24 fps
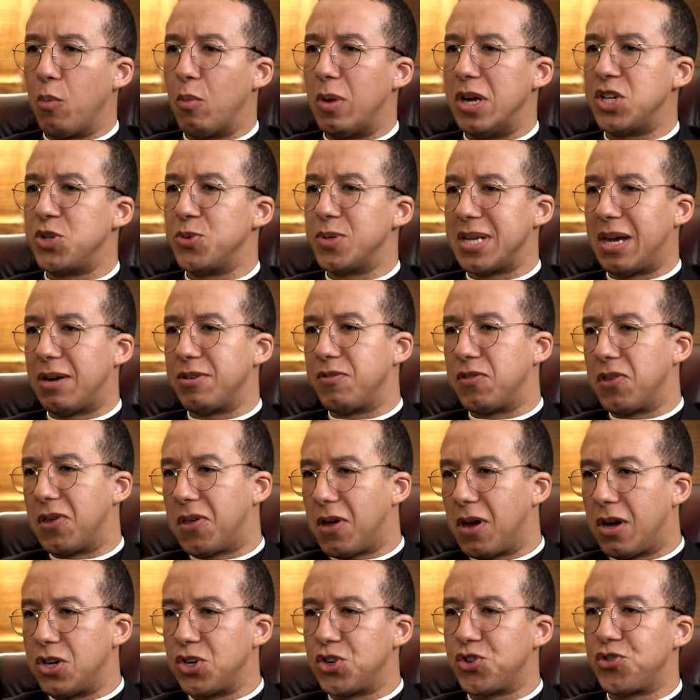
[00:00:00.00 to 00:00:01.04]
when she was out of the
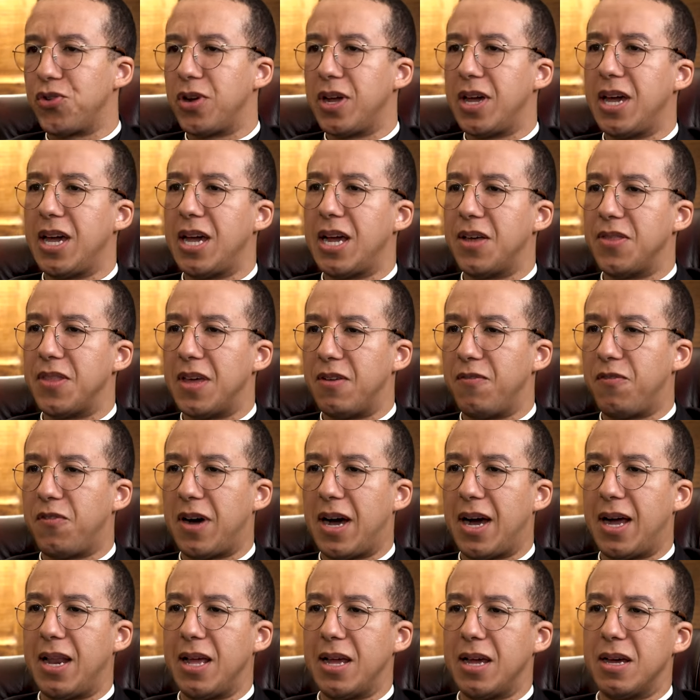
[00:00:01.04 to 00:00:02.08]
country and then
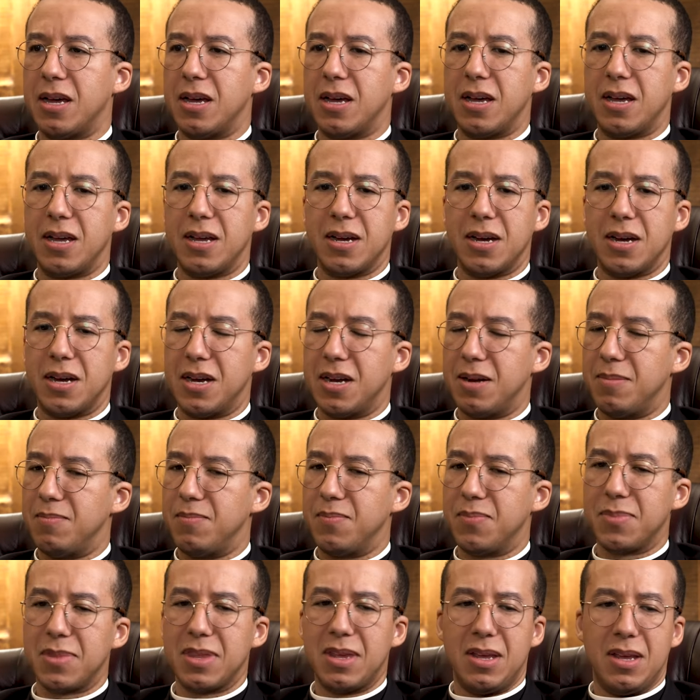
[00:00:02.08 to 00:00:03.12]
filing a um,
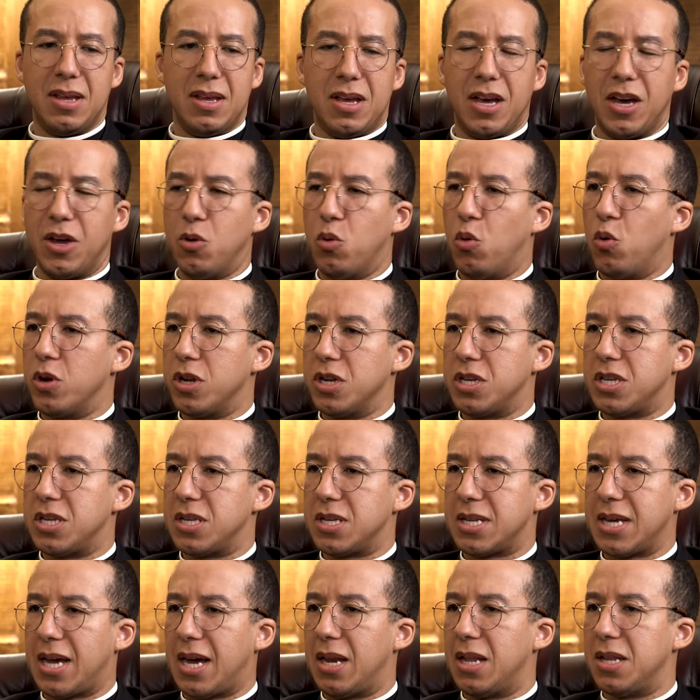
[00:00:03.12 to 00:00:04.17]
in order to
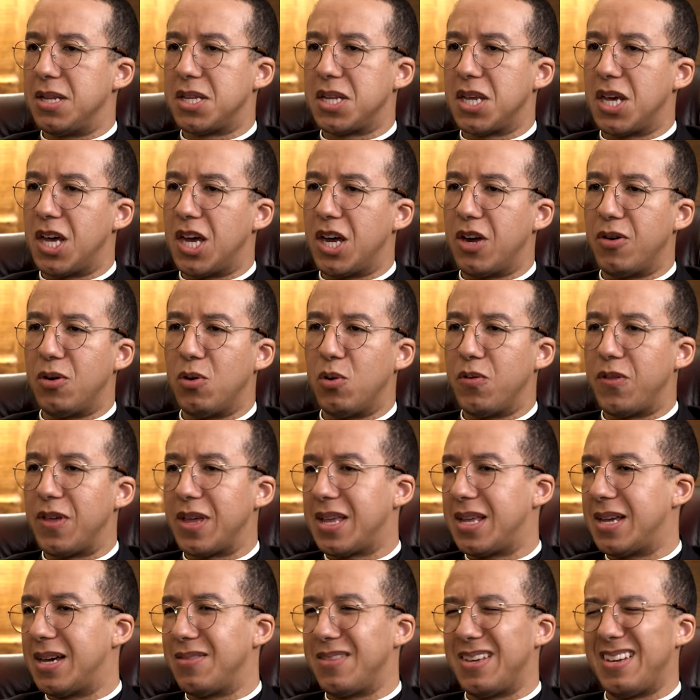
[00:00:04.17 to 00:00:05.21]
silence her and all the.
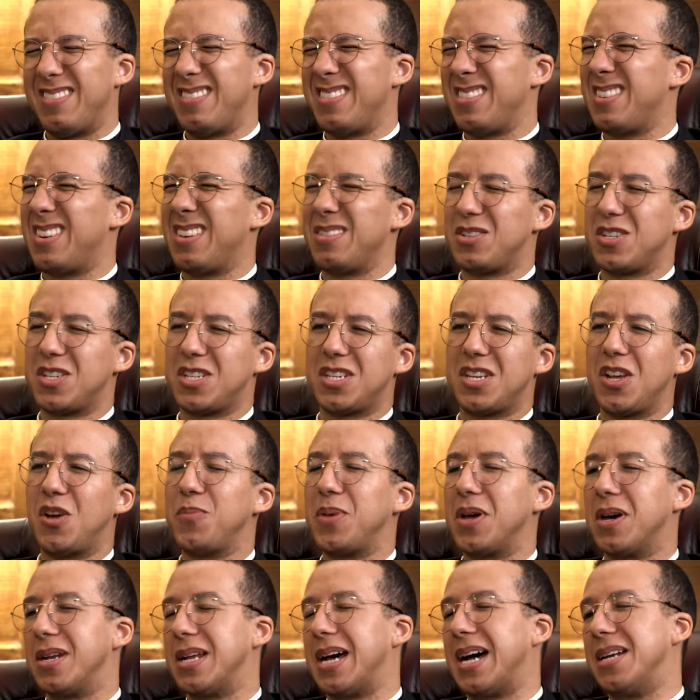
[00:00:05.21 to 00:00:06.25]
Just don't be
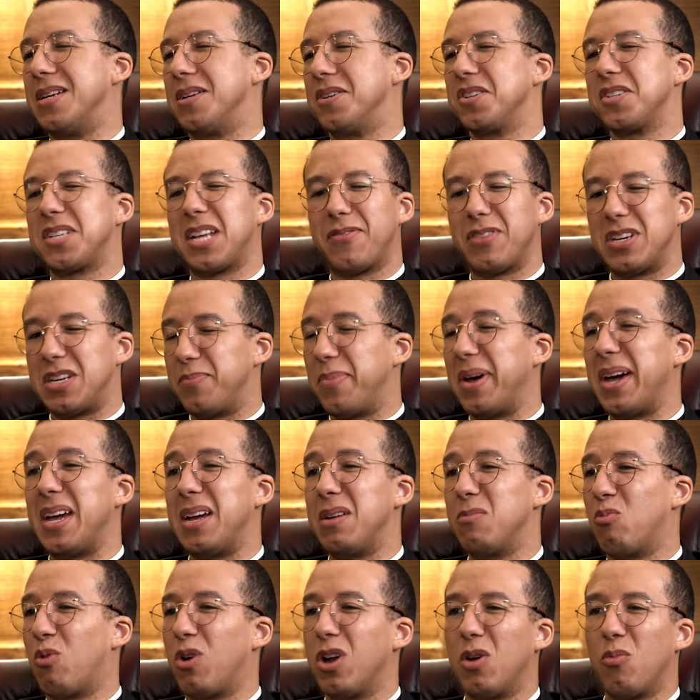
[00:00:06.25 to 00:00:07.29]
underhanded. Just have a debate
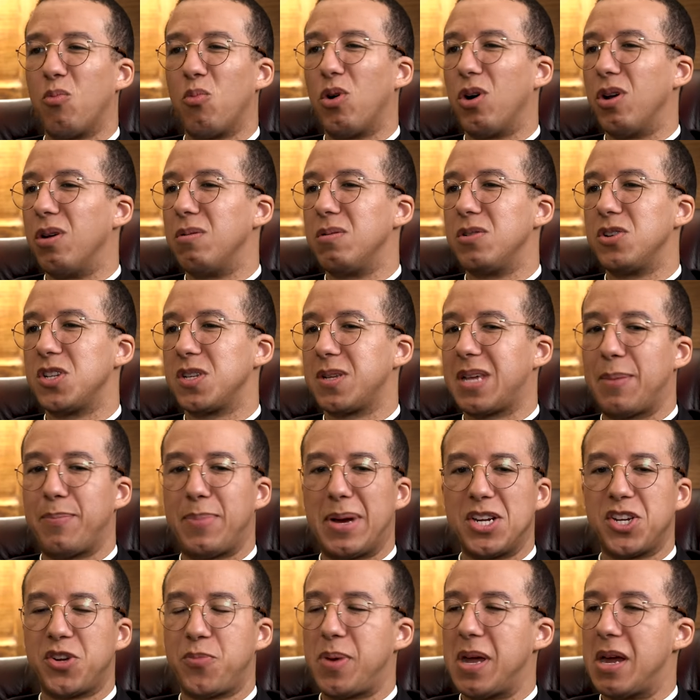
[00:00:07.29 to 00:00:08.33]
one on one. Just get Ben
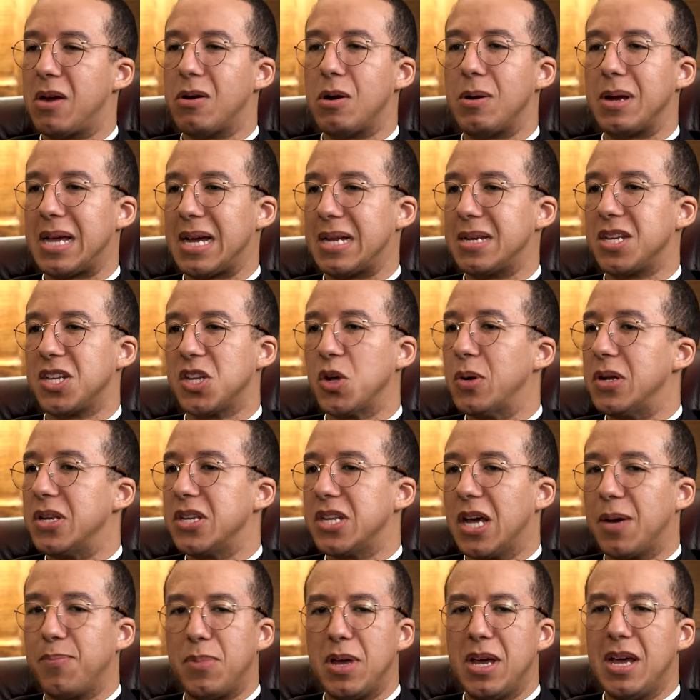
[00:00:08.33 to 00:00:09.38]
Shapiro and Candace Owens
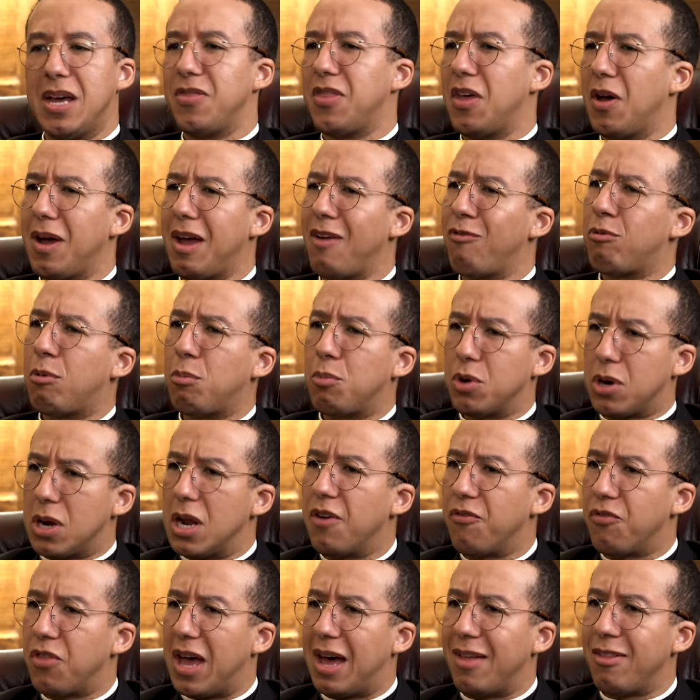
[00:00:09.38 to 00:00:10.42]
up. Everyone would
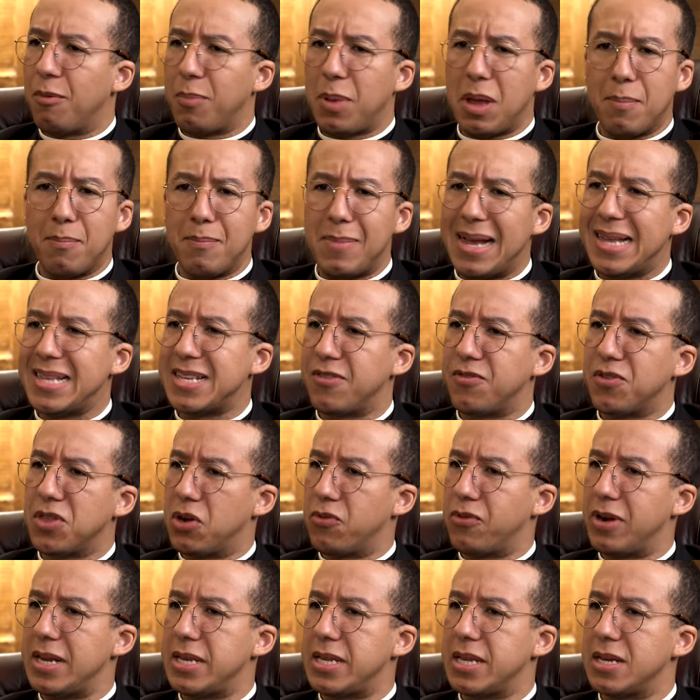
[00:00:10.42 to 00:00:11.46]
love that. That'd be amazing for their
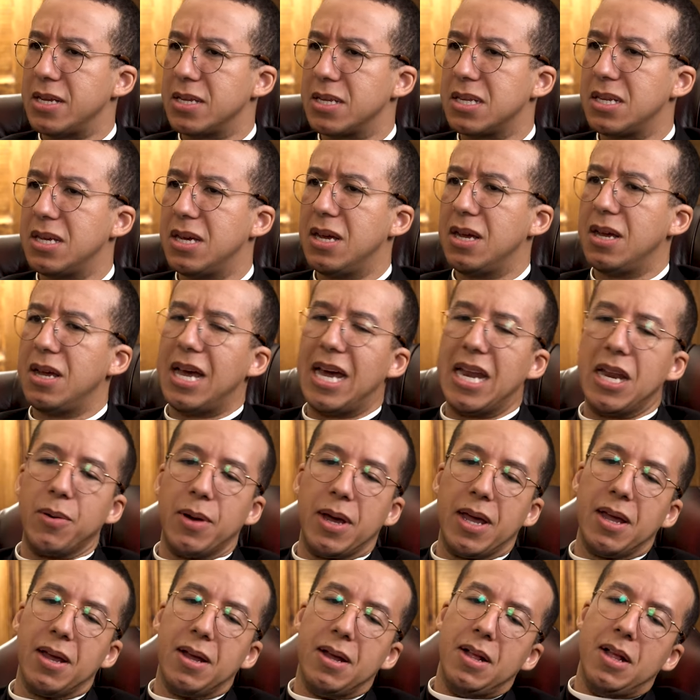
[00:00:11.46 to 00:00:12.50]
ratings.
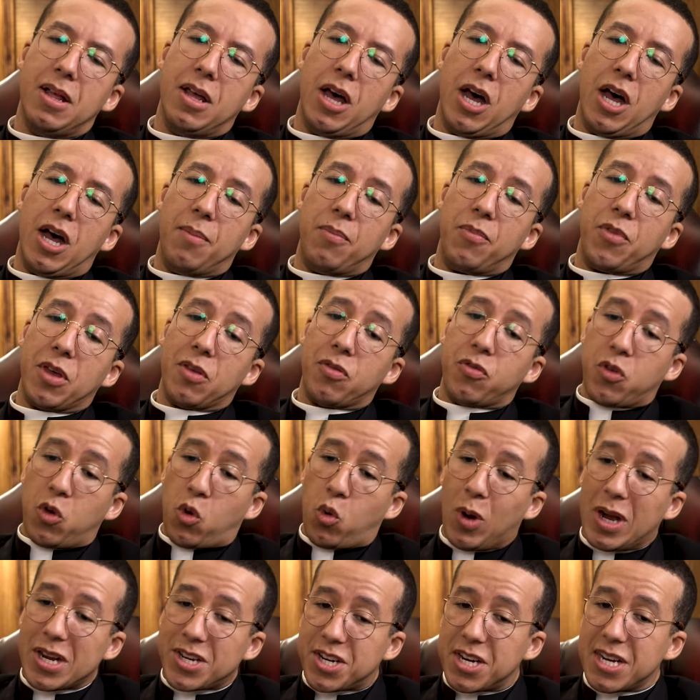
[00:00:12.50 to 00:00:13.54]
Anyway, uh, the, the
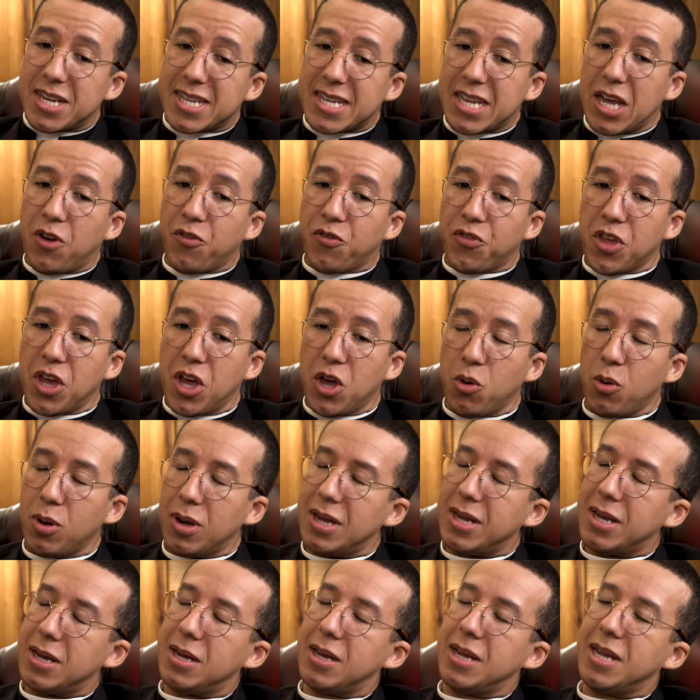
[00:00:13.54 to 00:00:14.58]
question itself, though,
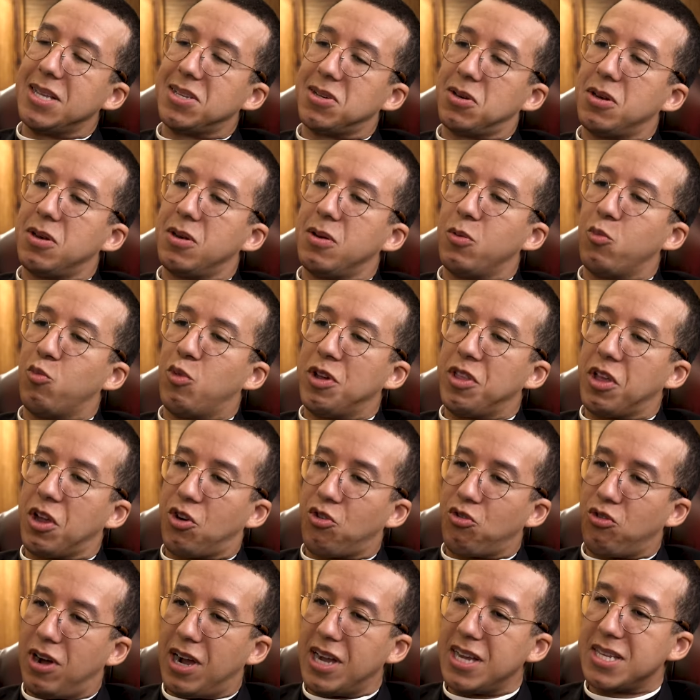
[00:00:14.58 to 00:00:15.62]
is on whether
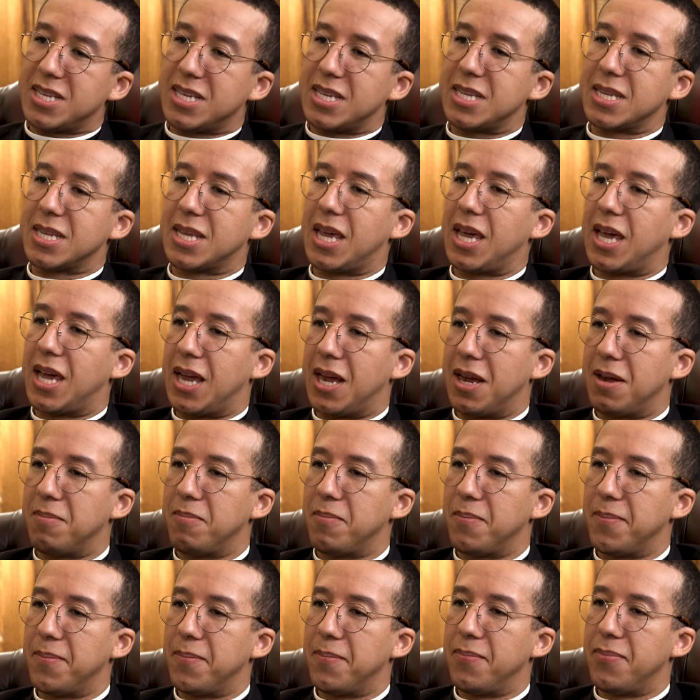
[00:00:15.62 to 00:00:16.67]
Christ is king.
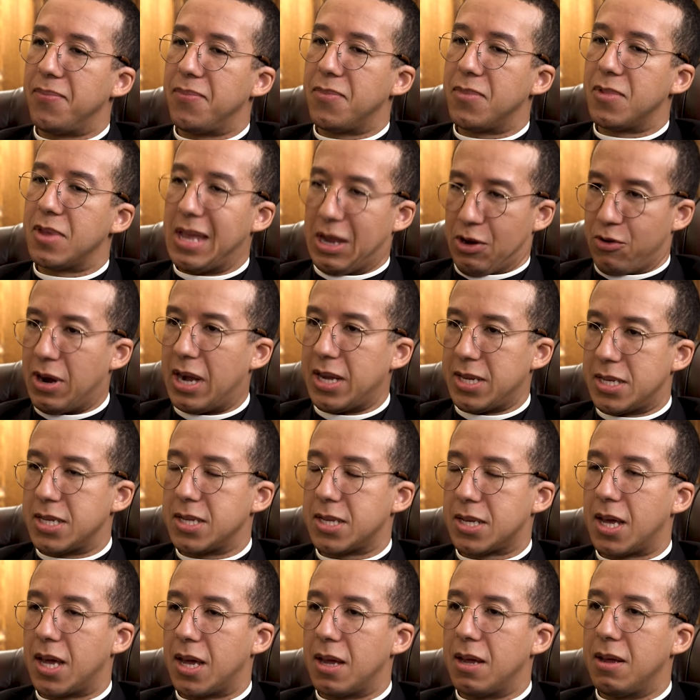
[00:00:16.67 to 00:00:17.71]
Yes. Christ is
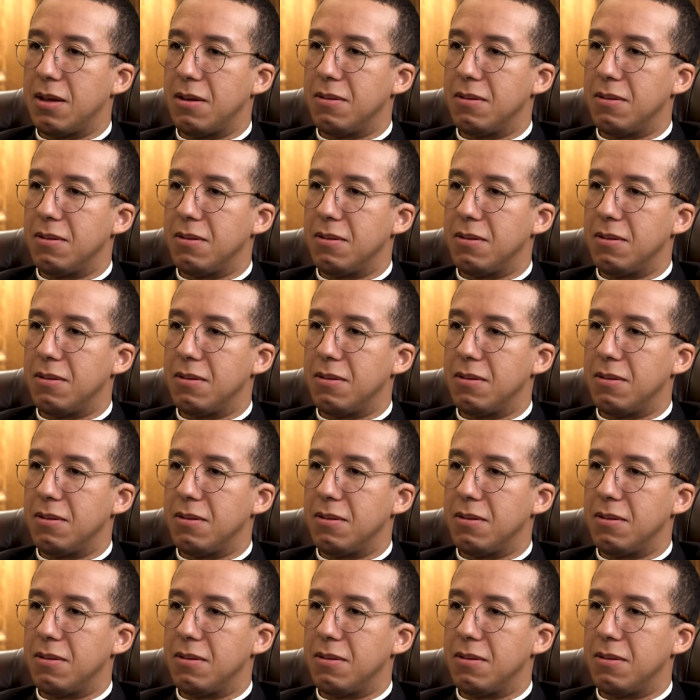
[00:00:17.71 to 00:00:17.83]
king.